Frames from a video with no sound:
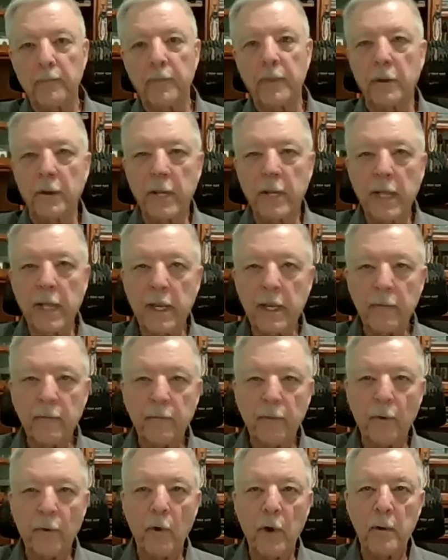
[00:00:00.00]
if they're getting
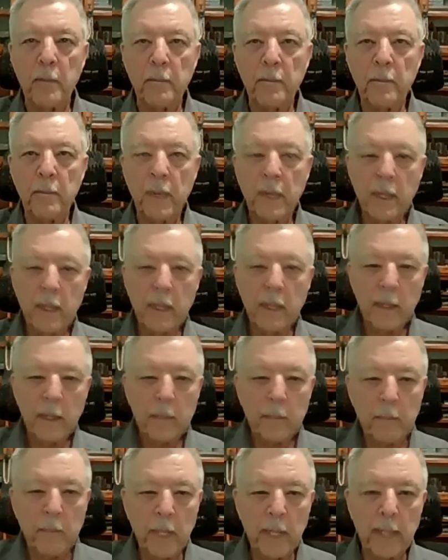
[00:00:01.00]
foreign
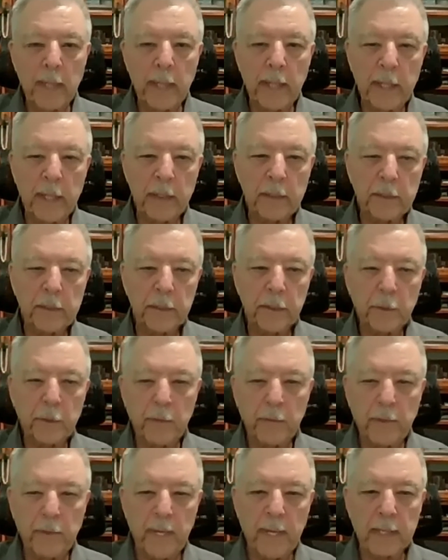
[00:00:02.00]
money to
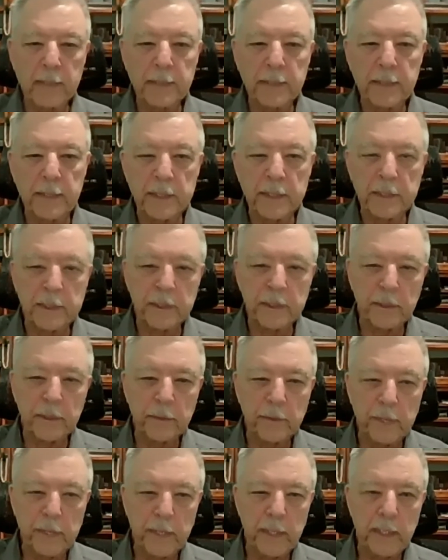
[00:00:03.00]
invest
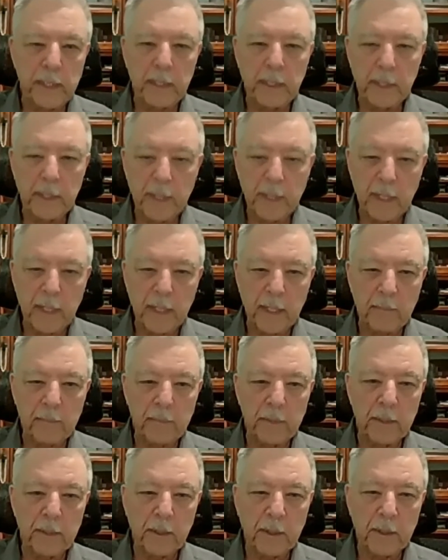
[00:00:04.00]
into the
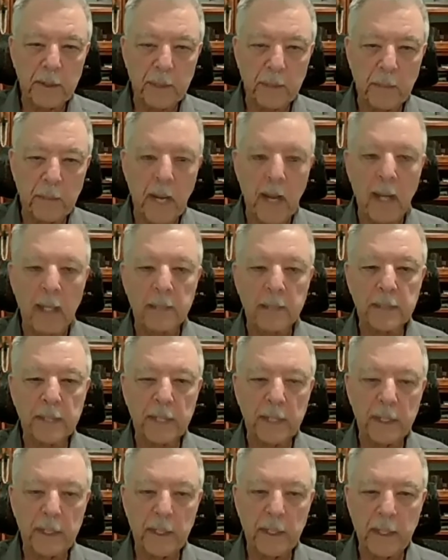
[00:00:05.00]

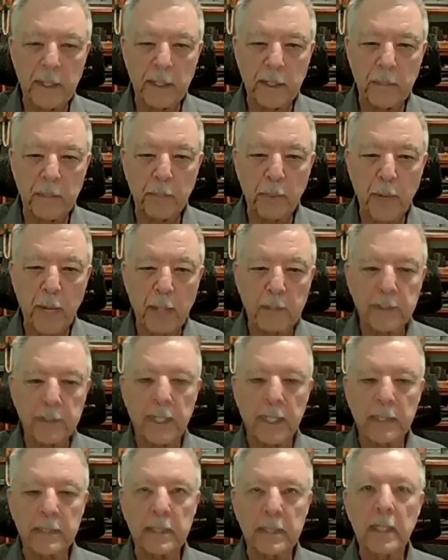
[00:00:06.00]
mosque and the
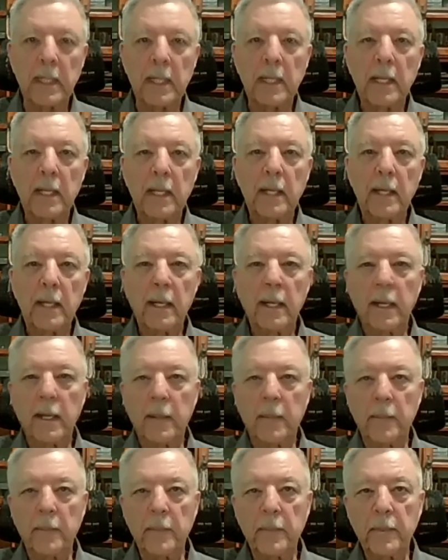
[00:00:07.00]
projects,
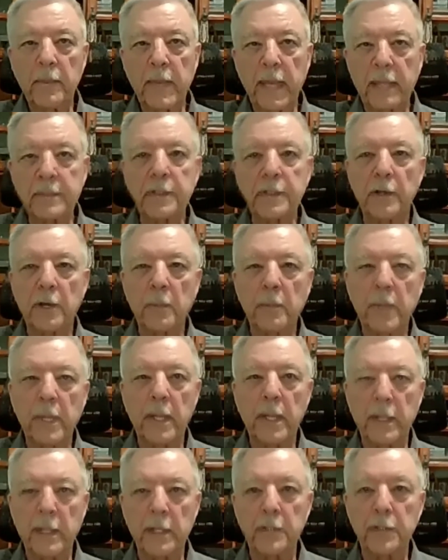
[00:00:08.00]
that's going to
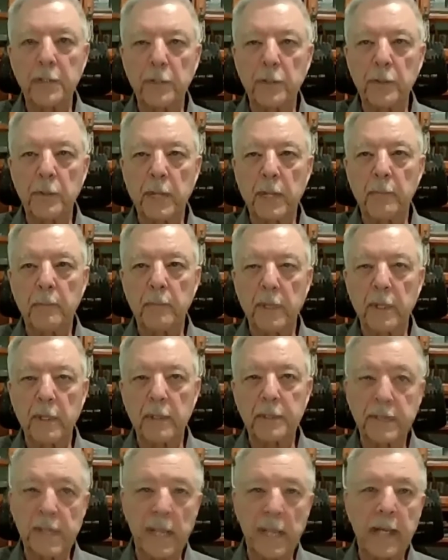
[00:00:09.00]
be an issue, a
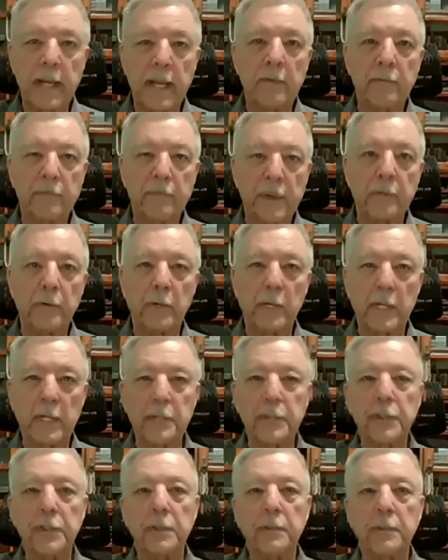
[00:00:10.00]
state and federal
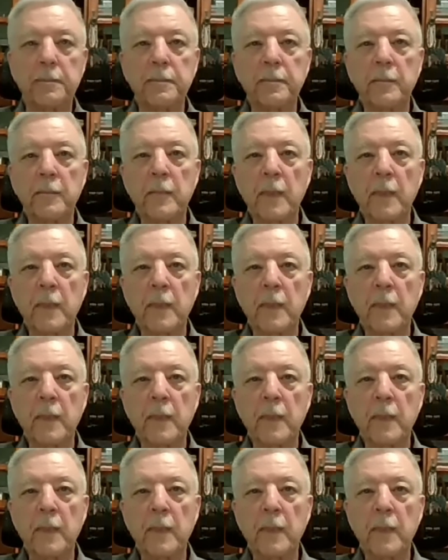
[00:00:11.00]
issue.